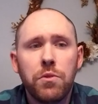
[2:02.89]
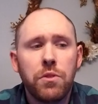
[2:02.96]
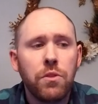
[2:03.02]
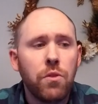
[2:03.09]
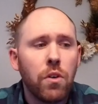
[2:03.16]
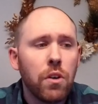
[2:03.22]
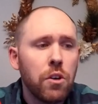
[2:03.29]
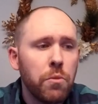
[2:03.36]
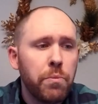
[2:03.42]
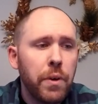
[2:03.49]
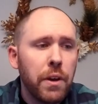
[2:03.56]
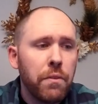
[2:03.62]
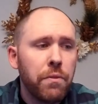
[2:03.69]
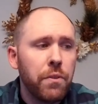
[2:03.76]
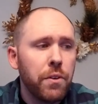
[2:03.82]
the Norco
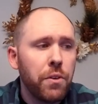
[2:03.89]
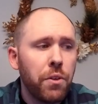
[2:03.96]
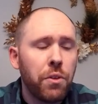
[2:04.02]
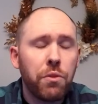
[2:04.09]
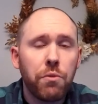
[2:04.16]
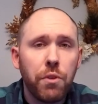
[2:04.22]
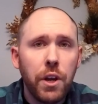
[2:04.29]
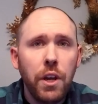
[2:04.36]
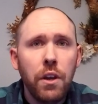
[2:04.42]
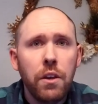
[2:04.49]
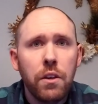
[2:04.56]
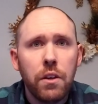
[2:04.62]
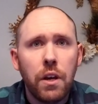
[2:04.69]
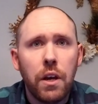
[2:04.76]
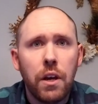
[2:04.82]
Bigfoot III,
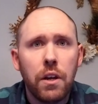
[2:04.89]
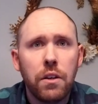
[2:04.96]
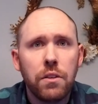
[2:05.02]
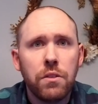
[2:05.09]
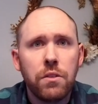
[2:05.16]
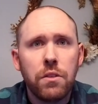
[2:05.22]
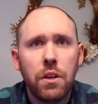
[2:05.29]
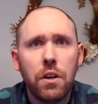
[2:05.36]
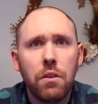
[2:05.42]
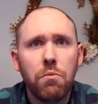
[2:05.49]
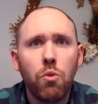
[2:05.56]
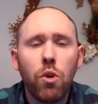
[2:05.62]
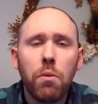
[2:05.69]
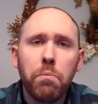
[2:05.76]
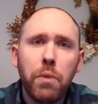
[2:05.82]
as their
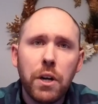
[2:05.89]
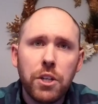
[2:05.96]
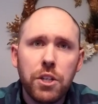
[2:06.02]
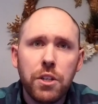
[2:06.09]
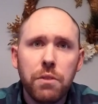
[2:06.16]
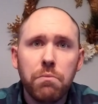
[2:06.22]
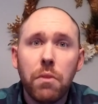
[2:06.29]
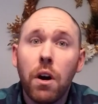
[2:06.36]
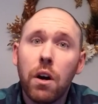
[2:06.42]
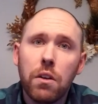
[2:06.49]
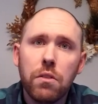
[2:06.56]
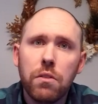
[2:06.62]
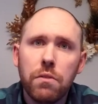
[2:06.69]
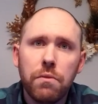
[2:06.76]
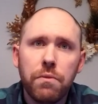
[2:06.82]
more budgeted
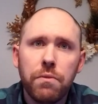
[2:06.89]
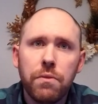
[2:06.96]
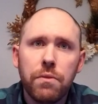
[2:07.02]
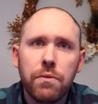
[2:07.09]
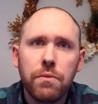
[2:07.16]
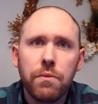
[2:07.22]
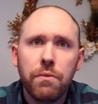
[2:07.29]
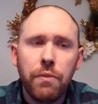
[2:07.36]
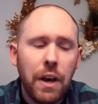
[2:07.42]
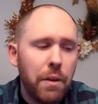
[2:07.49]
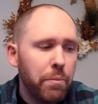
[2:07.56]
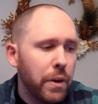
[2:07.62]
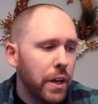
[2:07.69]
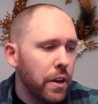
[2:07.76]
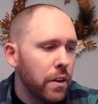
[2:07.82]
model of fat
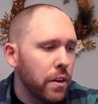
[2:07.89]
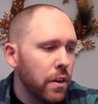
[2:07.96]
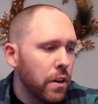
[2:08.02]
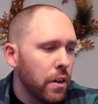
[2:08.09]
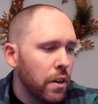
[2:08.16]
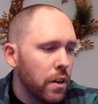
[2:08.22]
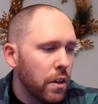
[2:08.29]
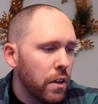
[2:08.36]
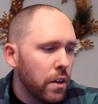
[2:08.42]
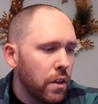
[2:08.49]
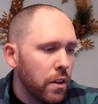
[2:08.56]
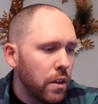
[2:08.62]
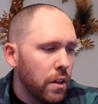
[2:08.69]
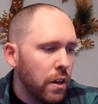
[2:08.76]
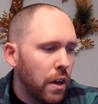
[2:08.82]
bike.
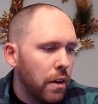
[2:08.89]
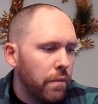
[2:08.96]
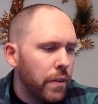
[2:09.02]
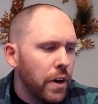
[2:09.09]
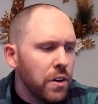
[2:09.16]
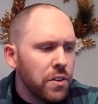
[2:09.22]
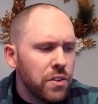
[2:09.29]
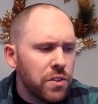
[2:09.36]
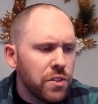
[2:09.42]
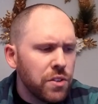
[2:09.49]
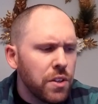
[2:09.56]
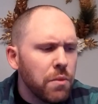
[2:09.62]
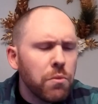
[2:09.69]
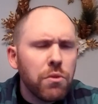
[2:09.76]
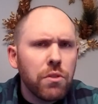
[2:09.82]
Very
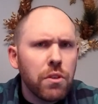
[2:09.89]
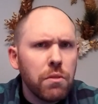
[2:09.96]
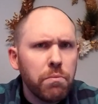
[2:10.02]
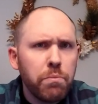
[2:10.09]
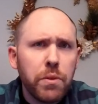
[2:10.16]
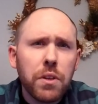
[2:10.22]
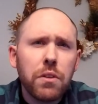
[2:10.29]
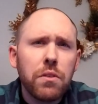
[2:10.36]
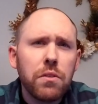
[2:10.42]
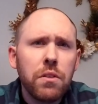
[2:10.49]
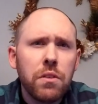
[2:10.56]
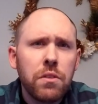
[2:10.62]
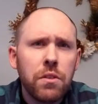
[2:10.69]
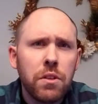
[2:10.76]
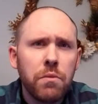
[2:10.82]
similar
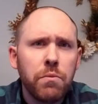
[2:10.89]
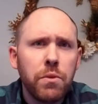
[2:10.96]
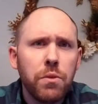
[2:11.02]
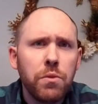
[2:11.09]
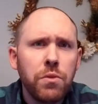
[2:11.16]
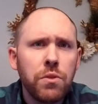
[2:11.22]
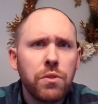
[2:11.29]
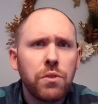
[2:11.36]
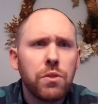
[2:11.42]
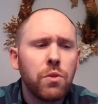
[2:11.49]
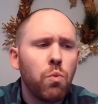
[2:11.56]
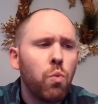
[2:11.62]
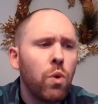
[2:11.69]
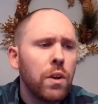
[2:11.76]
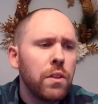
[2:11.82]
build to the Moose. The
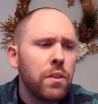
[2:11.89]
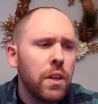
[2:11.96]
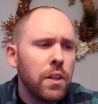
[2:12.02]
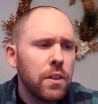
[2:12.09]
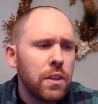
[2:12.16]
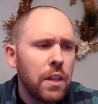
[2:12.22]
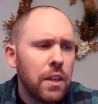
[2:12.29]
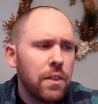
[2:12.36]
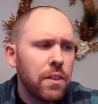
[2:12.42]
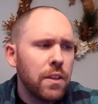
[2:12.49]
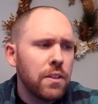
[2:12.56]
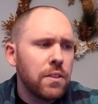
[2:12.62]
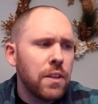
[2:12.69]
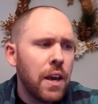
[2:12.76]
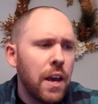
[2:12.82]
one thing that
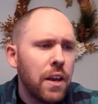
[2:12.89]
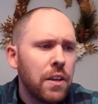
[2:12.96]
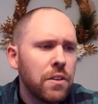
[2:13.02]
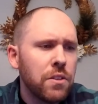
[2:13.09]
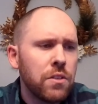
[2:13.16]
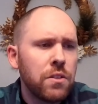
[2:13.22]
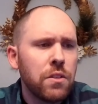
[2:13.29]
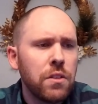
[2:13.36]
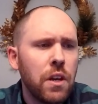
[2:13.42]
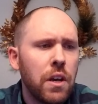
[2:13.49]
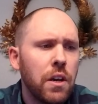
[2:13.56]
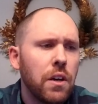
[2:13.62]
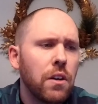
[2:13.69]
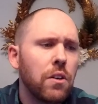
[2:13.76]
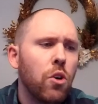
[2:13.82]
this has
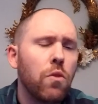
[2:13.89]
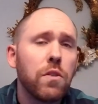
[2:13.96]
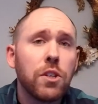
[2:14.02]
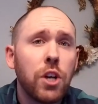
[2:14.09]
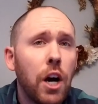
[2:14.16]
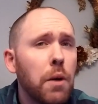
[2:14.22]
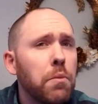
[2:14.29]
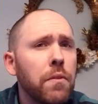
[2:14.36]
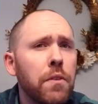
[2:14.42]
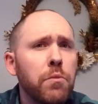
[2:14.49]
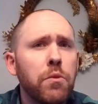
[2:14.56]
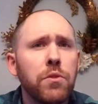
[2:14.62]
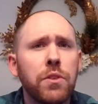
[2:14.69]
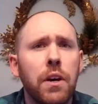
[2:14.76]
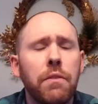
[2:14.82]
over top of the
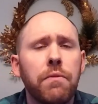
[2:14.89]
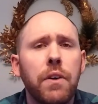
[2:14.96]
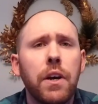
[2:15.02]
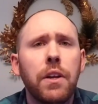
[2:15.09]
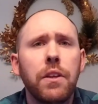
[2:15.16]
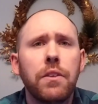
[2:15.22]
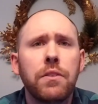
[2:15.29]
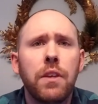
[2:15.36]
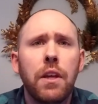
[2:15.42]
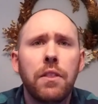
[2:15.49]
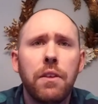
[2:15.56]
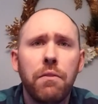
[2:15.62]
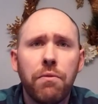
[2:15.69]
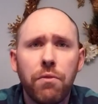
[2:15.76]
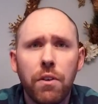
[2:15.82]
Moose, I find, is that
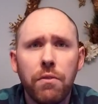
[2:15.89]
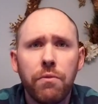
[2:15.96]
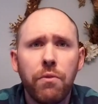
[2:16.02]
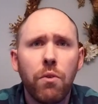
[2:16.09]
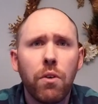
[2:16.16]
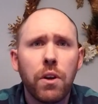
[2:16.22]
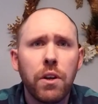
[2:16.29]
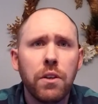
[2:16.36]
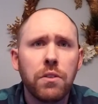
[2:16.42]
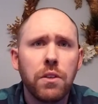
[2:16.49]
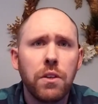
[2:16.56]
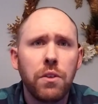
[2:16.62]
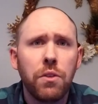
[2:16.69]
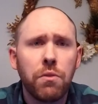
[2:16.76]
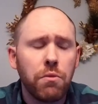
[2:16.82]
the front fork is
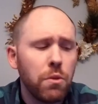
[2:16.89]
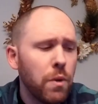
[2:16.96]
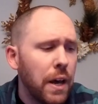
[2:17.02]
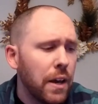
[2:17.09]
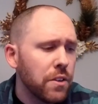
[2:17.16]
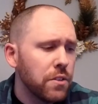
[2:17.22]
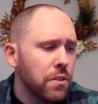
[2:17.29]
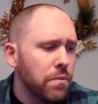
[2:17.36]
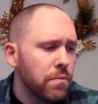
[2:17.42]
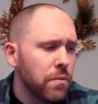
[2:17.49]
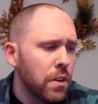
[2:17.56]
a through axle.